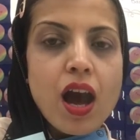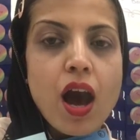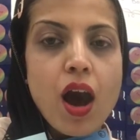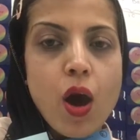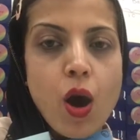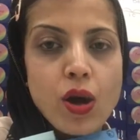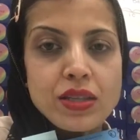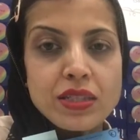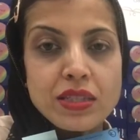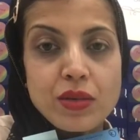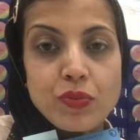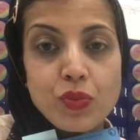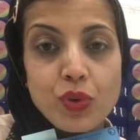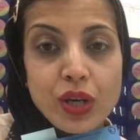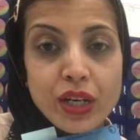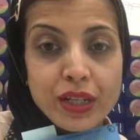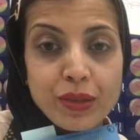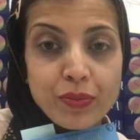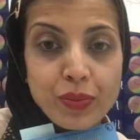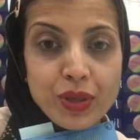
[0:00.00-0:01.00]
Awesome
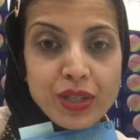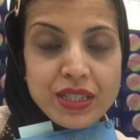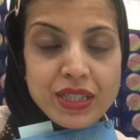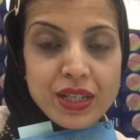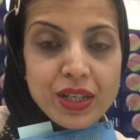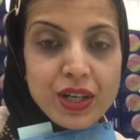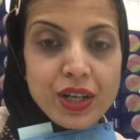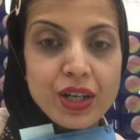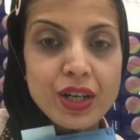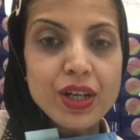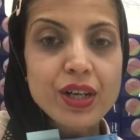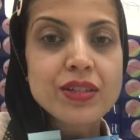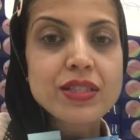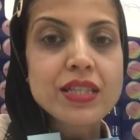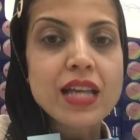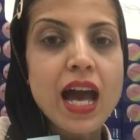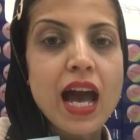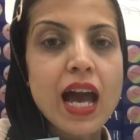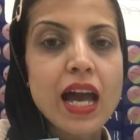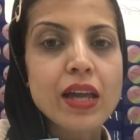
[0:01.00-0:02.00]
work, boys and girls.
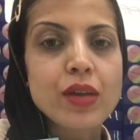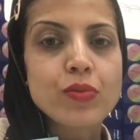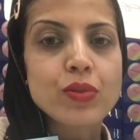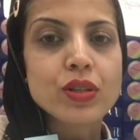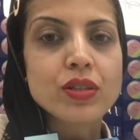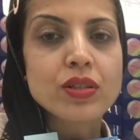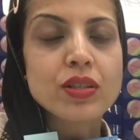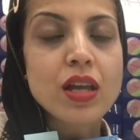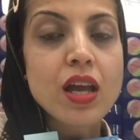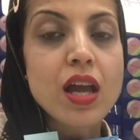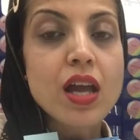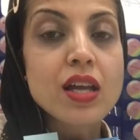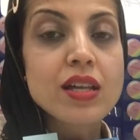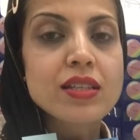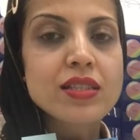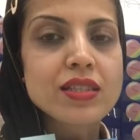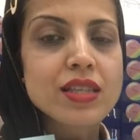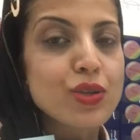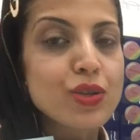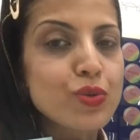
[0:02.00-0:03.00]
I will
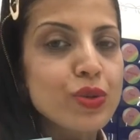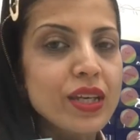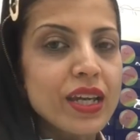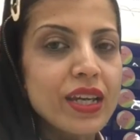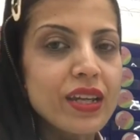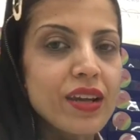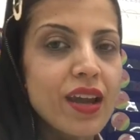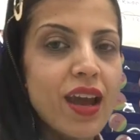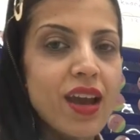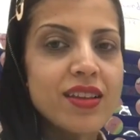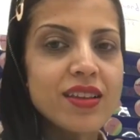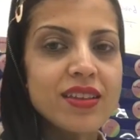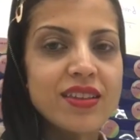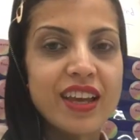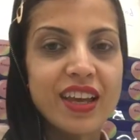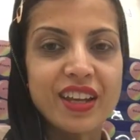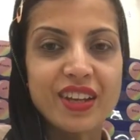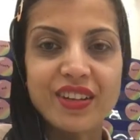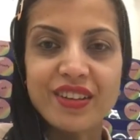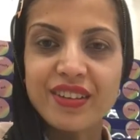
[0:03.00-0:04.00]
see you again
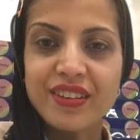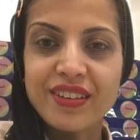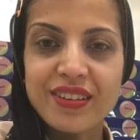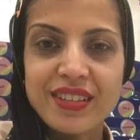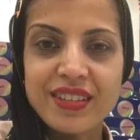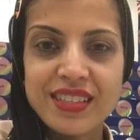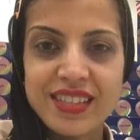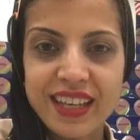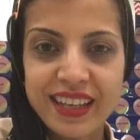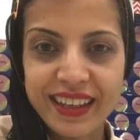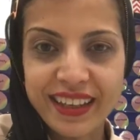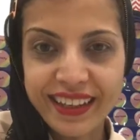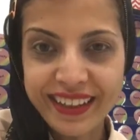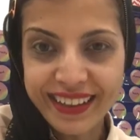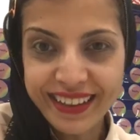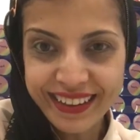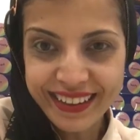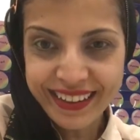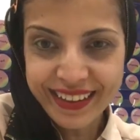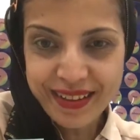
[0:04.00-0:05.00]
later. Take
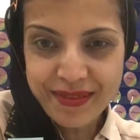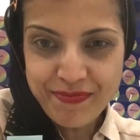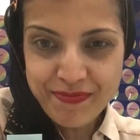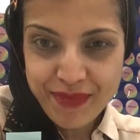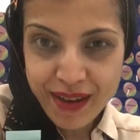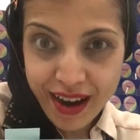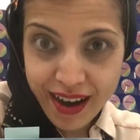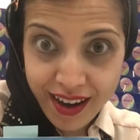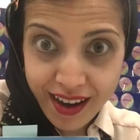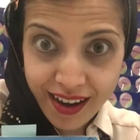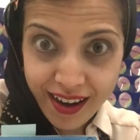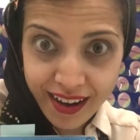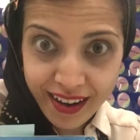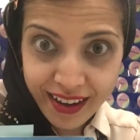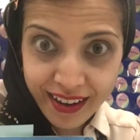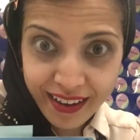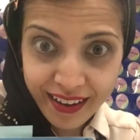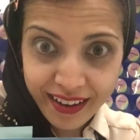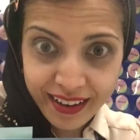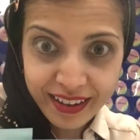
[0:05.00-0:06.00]
care.
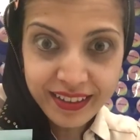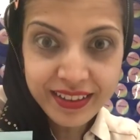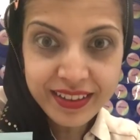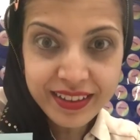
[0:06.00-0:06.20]
Bye.